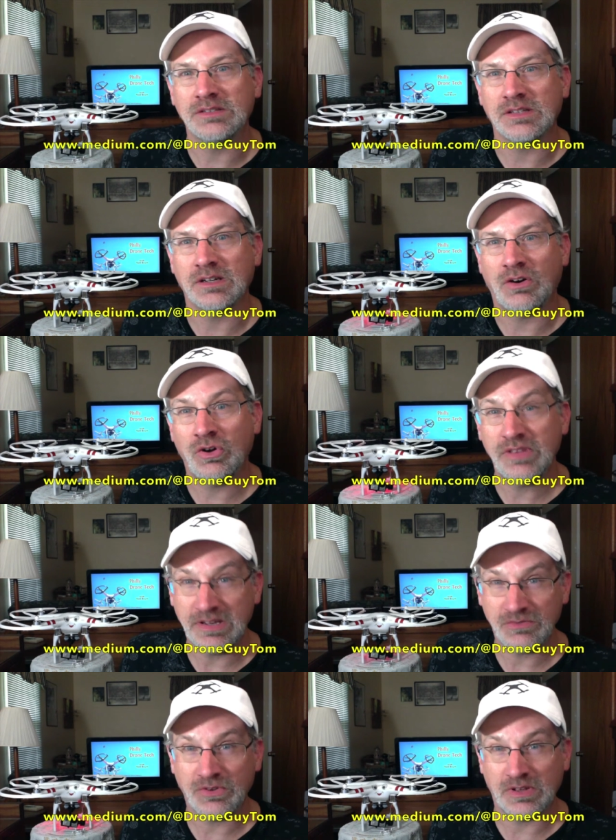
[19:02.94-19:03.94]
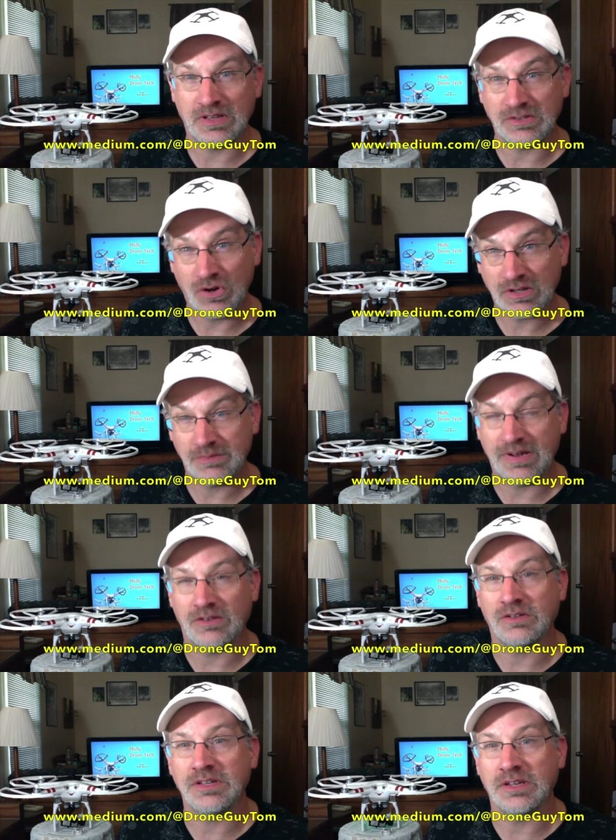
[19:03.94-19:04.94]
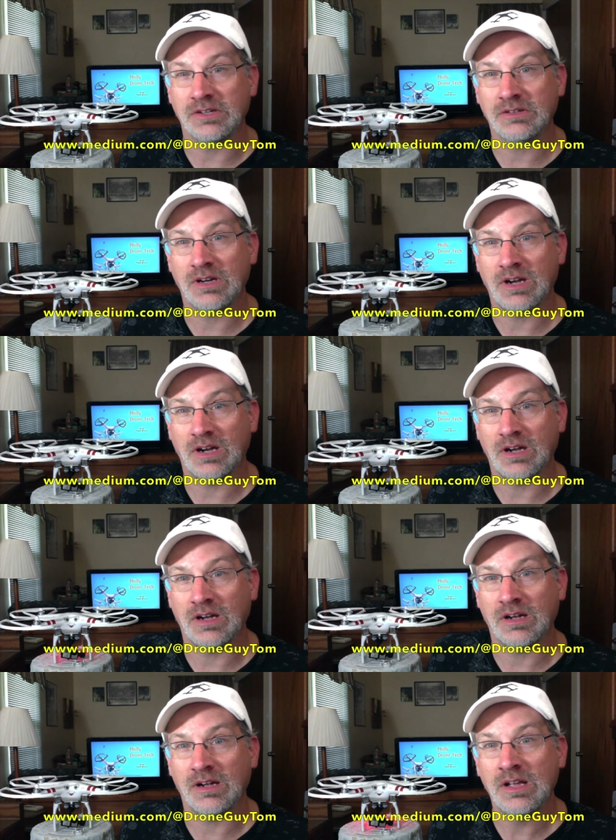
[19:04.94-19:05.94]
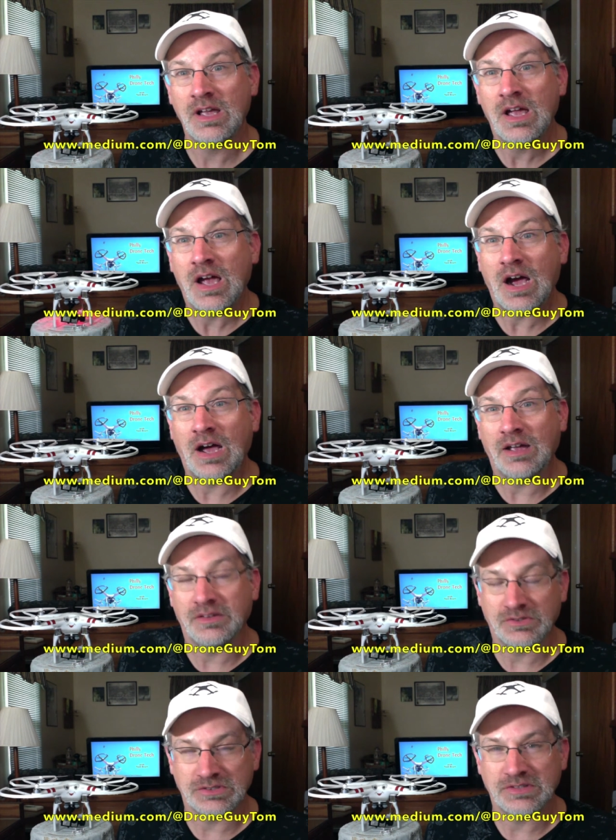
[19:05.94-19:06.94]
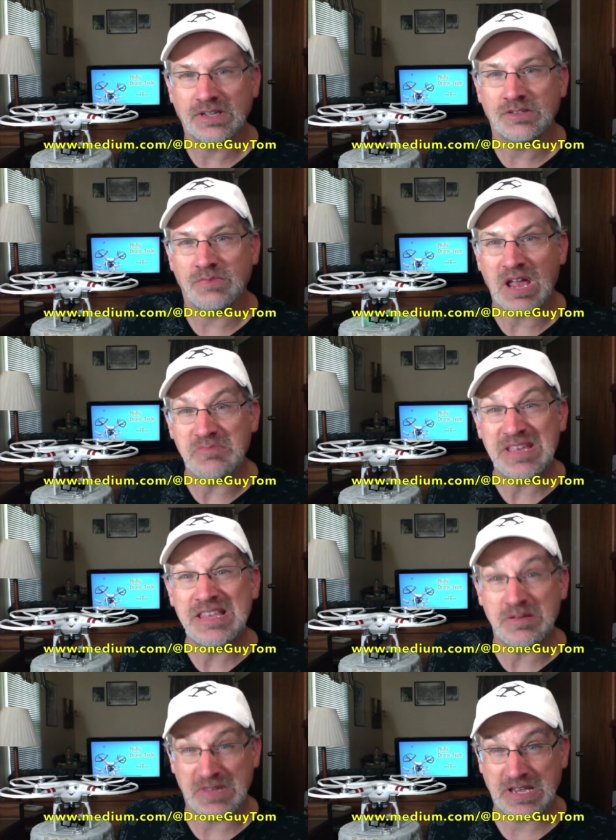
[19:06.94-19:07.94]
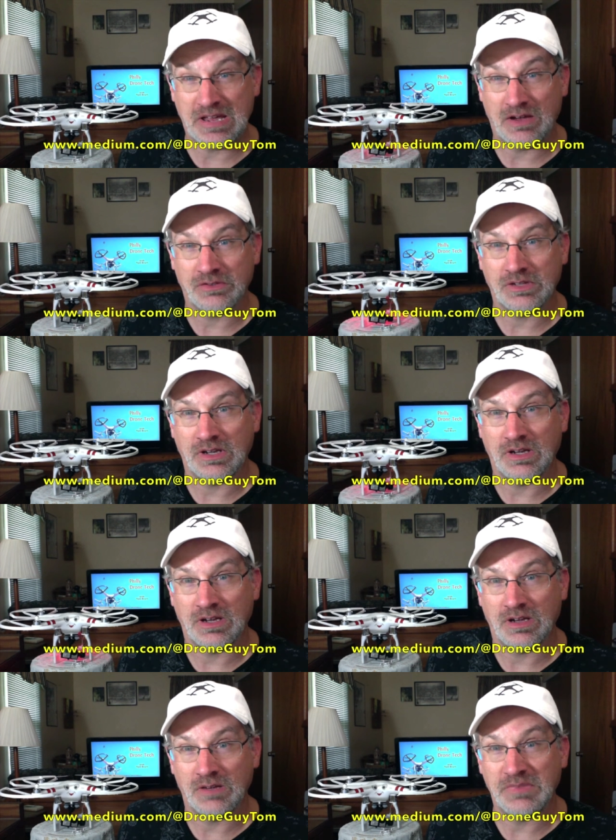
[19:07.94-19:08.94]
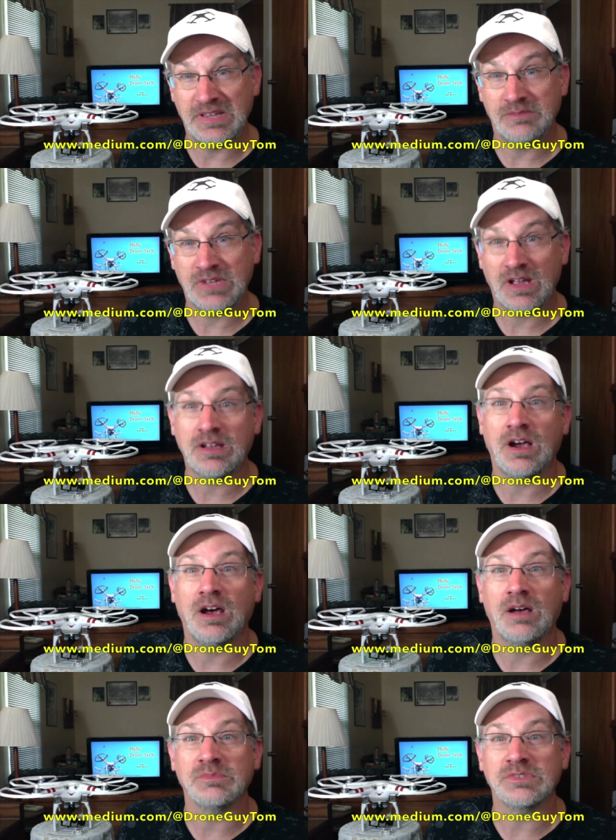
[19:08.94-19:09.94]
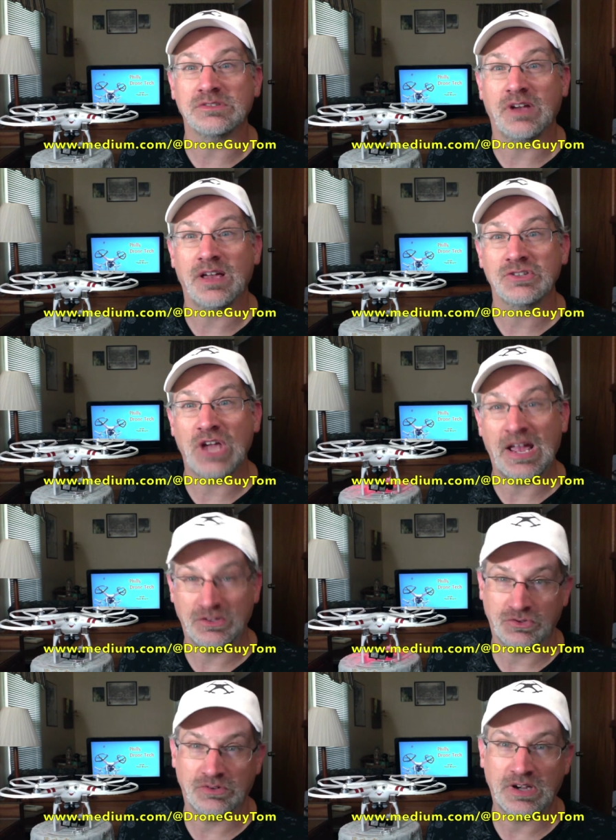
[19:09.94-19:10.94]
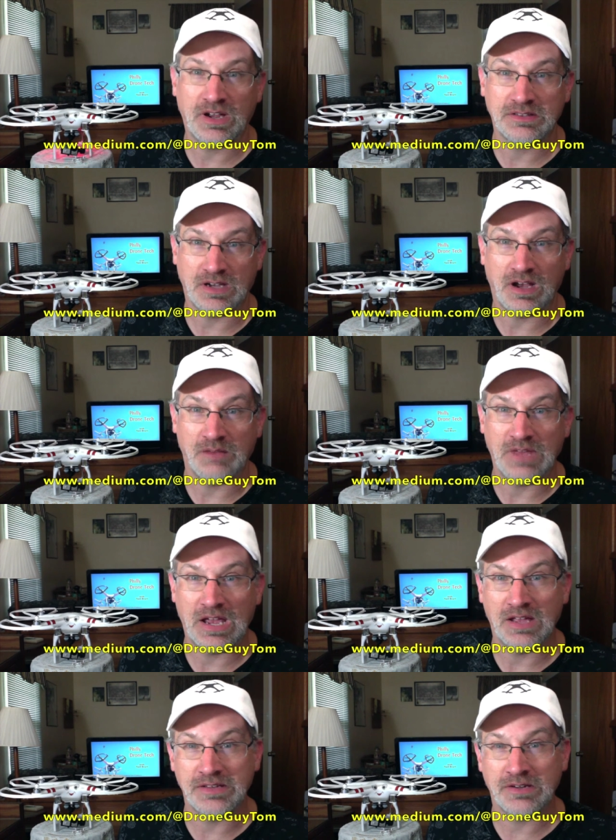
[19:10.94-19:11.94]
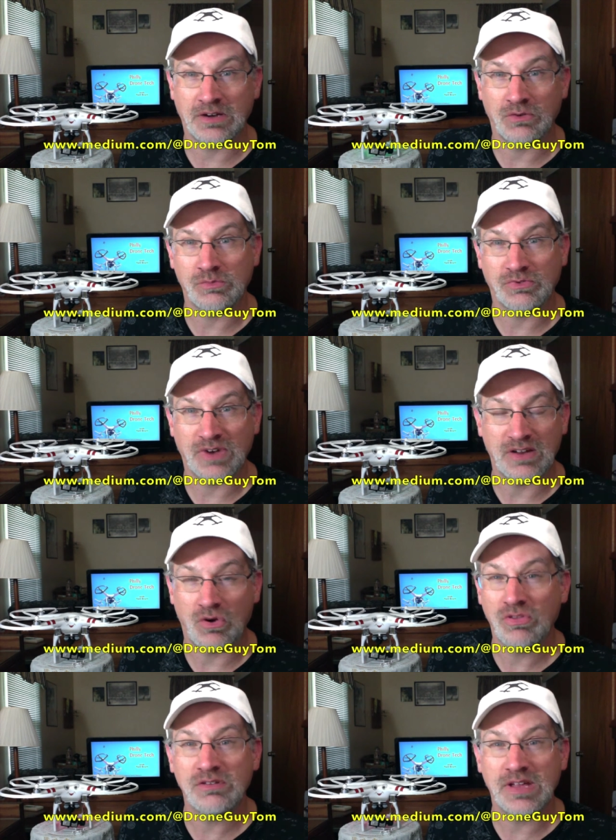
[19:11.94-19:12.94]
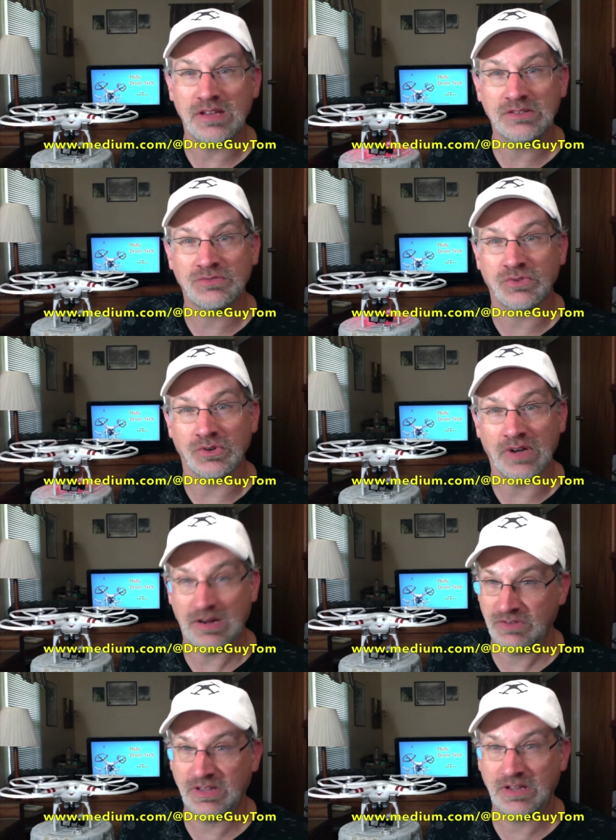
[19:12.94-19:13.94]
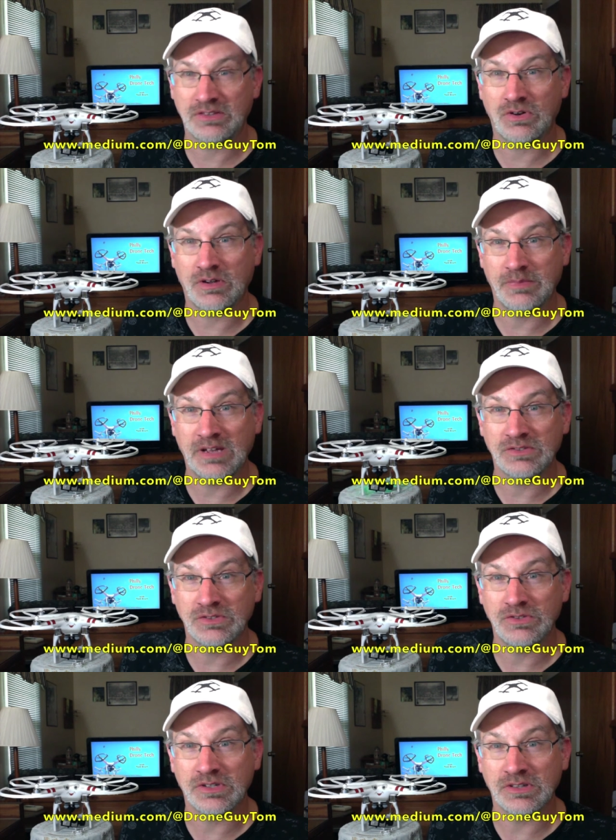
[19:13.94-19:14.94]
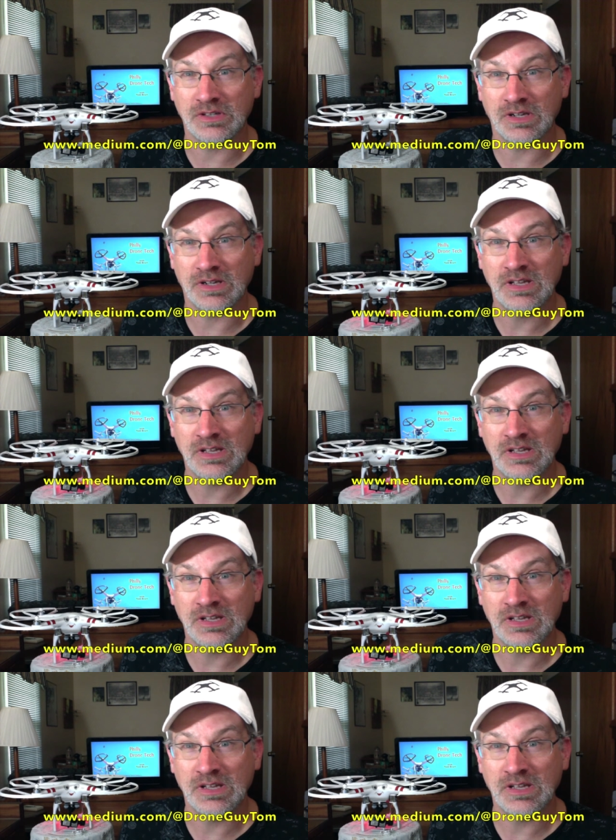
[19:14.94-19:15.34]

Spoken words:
all the info that I talked about on here, here's a link to my Medium account, medium.com/@DroneGuyTom. And here I will provide all the links for everything I talk about so you can